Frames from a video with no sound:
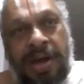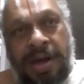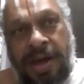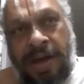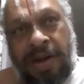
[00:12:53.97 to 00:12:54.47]

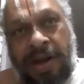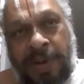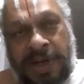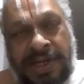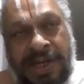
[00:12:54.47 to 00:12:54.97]
even in
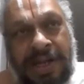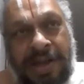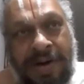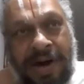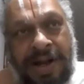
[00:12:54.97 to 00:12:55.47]
personal
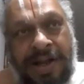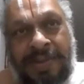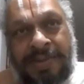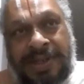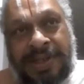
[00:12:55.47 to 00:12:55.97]

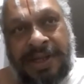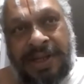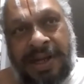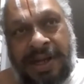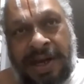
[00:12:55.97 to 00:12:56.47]
Tiruvaradhanams,
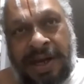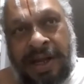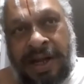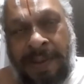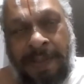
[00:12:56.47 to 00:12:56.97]
in
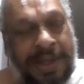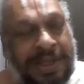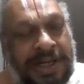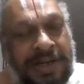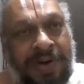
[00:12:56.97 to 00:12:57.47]
the temples,
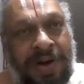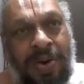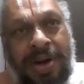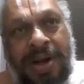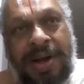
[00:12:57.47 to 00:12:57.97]
it is
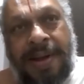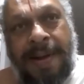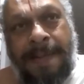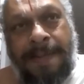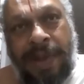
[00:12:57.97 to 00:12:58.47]
followed.
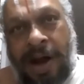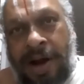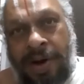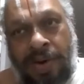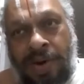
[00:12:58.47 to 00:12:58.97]
I
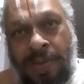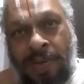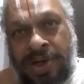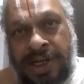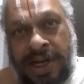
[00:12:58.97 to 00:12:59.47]
don't know
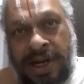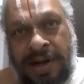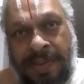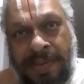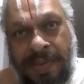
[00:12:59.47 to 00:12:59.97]
about
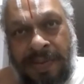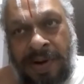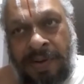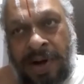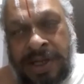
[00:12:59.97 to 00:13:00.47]
Srilangam,
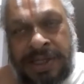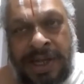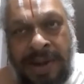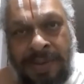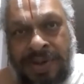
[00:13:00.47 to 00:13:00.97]
what is
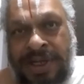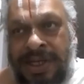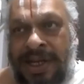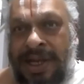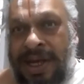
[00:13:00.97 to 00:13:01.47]
the
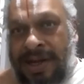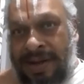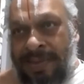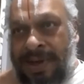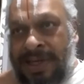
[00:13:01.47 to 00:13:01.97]
procedure there.
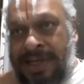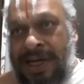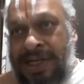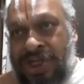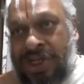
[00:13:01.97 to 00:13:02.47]
Because
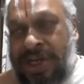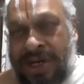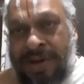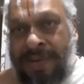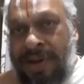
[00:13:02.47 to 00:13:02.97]
each
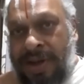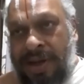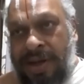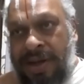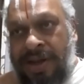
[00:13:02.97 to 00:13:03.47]

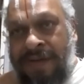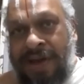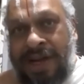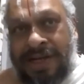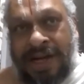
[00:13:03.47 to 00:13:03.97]
Divya Desha